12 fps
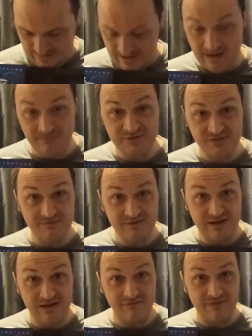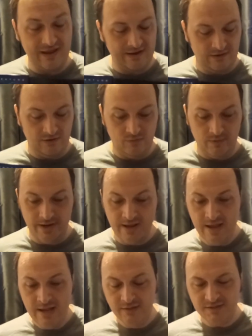absolutely love that cutaway.
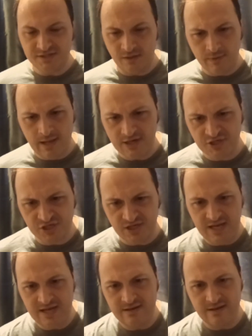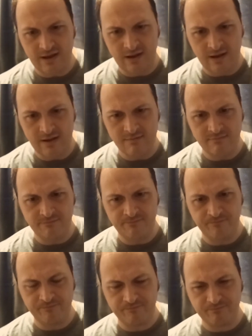Someone actually um,
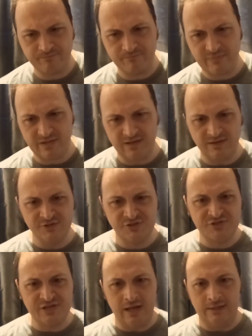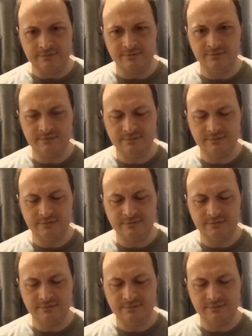has done